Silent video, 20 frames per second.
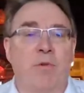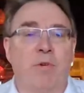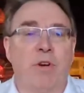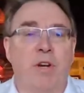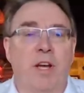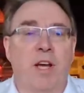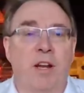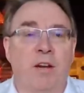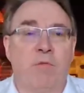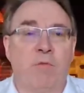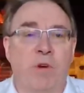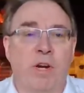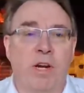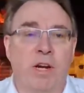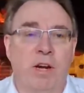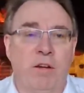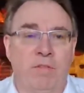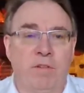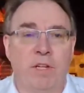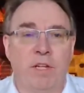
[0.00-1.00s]
that we're not
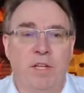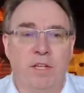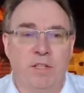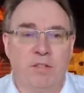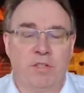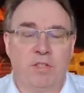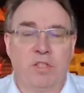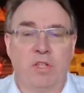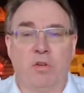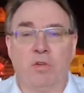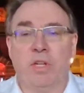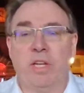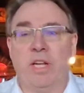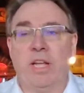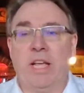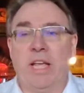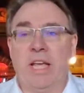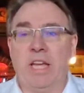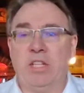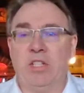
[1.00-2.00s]
aware of. There's no
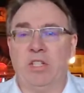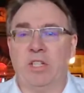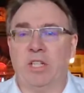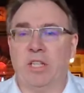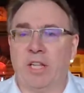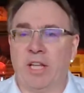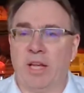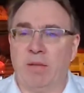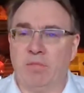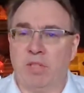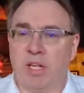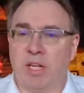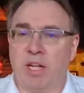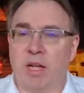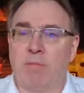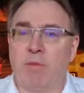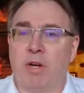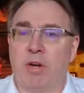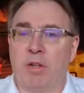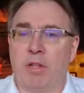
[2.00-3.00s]
litigation claims
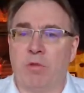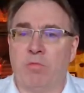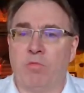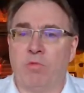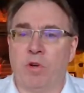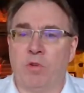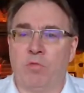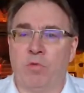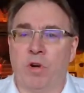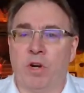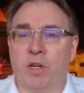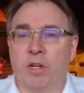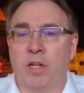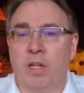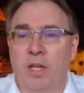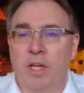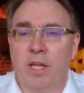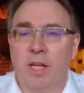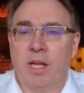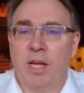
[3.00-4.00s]
that come out of the woodwork.
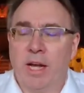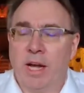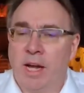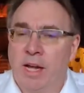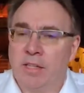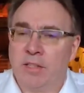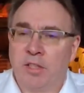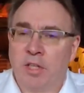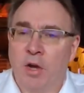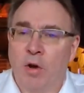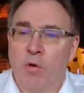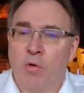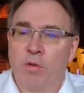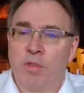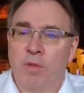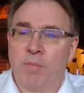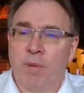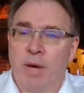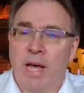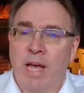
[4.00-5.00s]

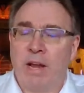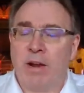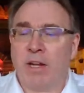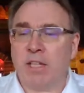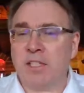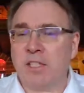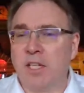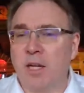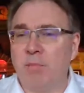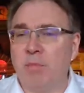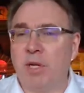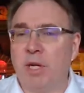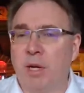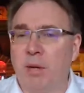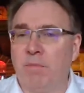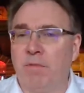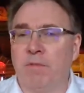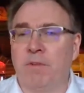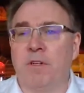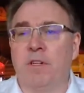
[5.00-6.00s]
So the buyer has some
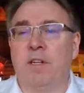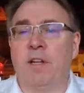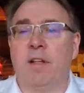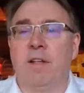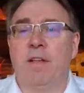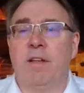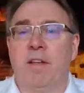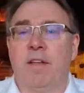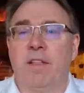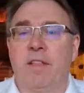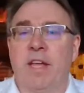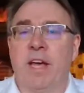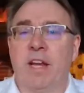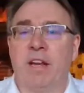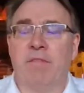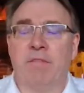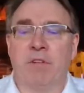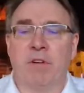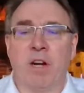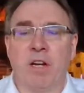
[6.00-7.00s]
comfort
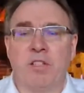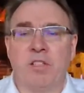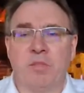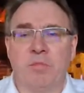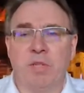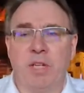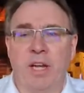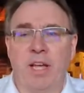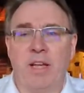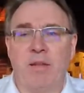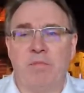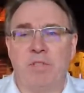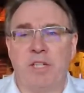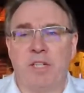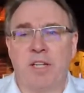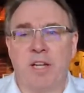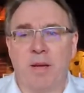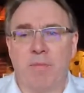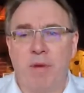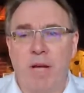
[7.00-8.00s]
that if there are some claims
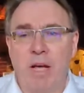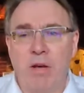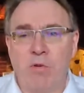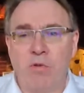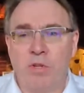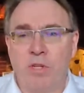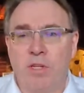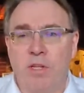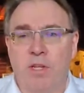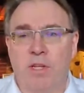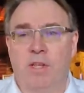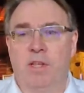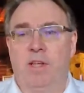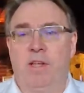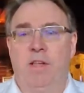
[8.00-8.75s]
that come out,